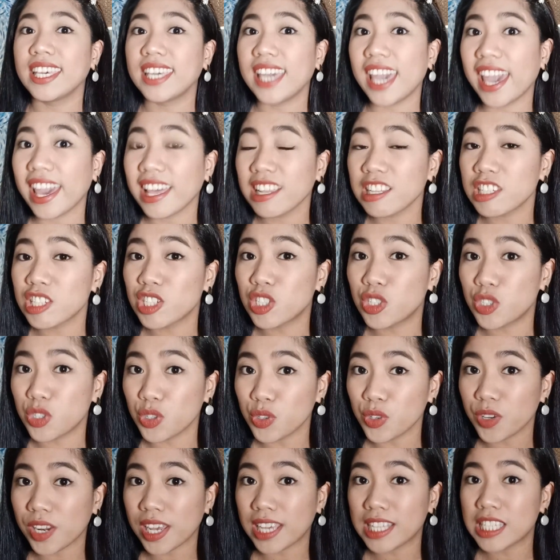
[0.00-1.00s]
Can
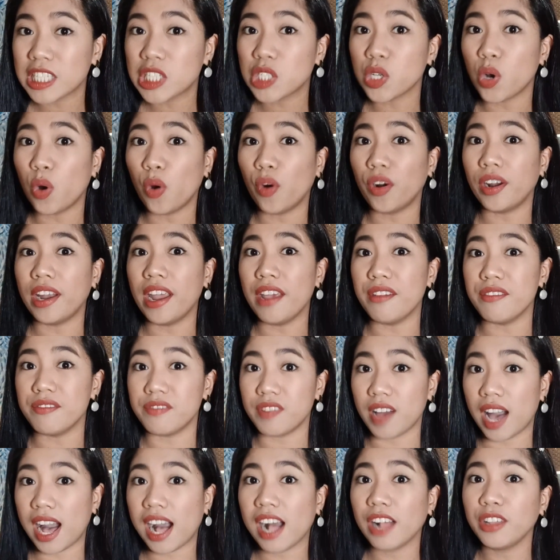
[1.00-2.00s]
students or
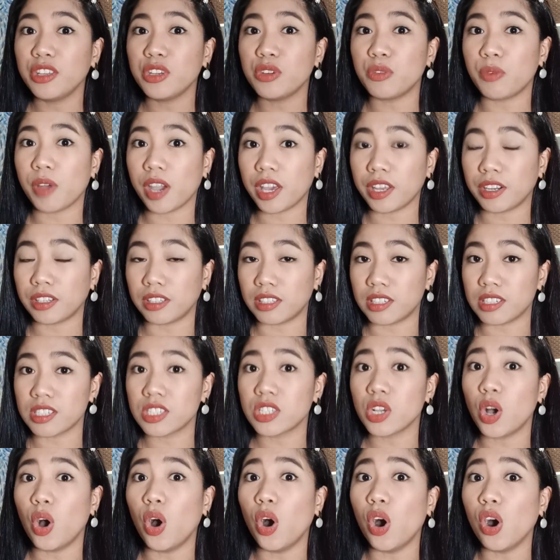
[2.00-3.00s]

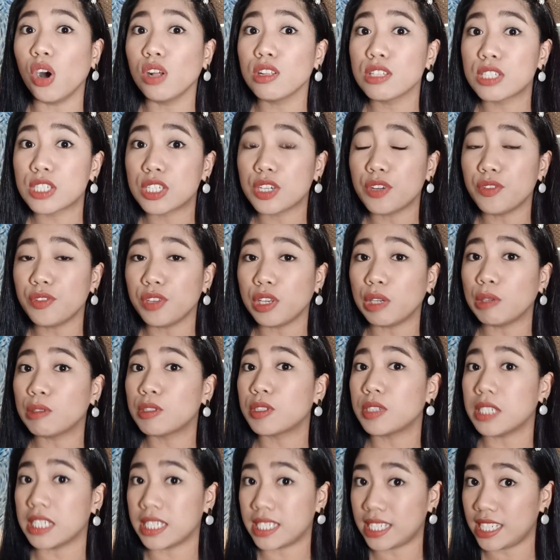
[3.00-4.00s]
evaluators also
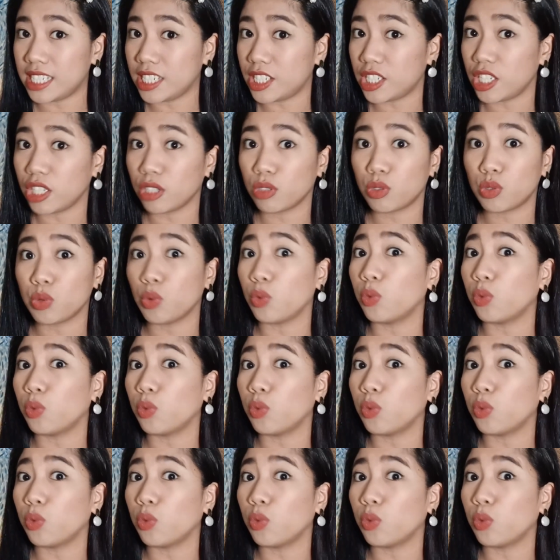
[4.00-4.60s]
use the teaching